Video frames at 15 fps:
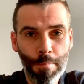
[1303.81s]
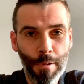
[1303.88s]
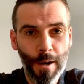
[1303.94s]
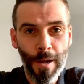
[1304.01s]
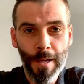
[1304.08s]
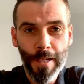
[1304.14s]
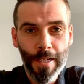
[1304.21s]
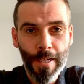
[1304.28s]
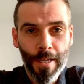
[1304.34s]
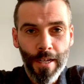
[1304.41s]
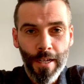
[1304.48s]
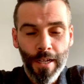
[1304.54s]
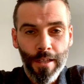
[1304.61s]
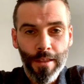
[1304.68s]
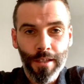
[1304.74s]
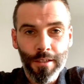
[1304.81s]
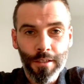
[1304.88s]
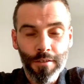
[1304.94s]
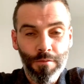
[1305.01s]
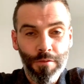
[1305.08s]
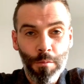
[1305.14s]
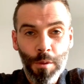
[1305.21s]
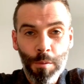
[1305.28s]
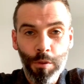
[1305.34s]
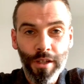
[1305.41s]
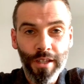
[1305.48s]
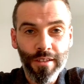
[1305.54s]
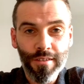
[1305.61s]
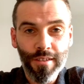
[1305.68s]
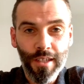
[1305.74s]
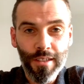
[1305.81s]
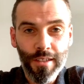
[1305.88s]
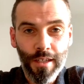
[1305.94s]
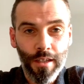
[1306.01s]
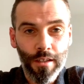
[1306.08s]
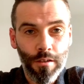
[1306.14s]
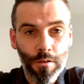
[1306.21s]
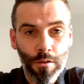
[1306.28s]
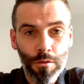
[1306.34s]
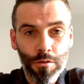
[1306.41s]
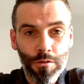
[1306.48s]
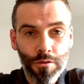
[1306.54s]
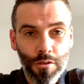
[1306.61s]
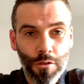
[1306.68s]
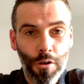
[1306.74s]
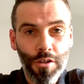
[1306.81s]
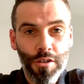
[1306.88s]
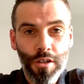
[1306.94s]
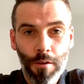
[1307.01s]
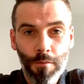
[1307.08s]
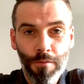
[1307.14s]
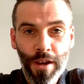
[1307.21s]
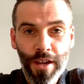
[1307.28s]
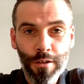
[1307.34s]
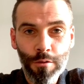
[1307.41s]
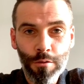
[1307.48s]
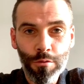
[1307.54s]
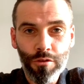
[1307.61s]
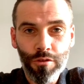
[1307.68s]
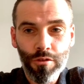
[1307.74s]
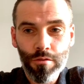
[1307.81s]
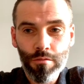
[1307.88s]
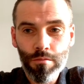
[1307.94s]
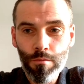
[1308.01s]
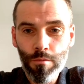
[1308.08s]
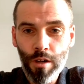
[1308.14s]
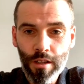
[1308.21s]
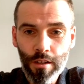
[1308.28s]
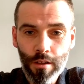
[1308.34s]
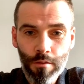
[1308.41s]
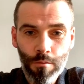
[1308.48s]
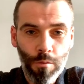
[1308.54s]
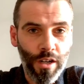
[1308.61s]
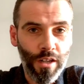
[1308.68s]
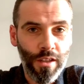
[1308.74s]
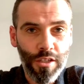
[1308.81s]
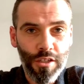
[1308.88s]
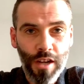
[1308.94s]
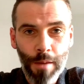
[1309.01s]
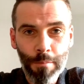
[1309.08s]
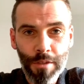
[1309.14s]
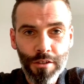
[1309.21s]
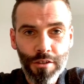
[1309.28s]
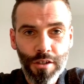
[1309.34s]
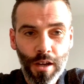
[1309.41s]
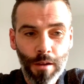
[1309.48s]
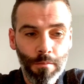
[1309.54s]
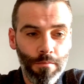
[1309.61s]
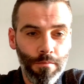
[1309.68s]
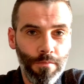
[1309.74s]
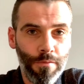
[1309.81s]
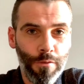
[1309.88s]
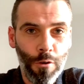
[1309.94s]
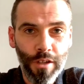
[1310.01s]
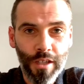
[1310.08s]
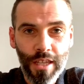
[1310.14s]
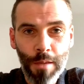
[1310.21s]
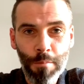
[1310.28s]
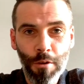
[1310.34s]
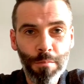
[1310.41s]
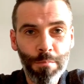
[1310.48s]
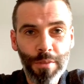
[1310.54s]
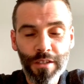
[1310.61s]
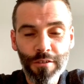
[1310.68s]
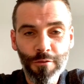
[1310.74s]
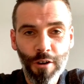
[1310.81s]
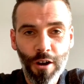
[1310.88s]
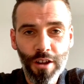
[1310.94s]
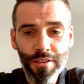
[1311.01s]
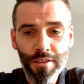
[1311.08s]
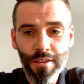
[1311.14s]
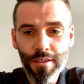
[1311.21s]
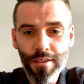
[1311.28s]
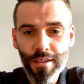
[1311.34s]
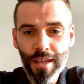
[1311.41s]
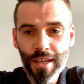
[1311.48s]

But I think from the playing side, you know, Scottish Cup finals, winning the championship, 40 game unbeaten run,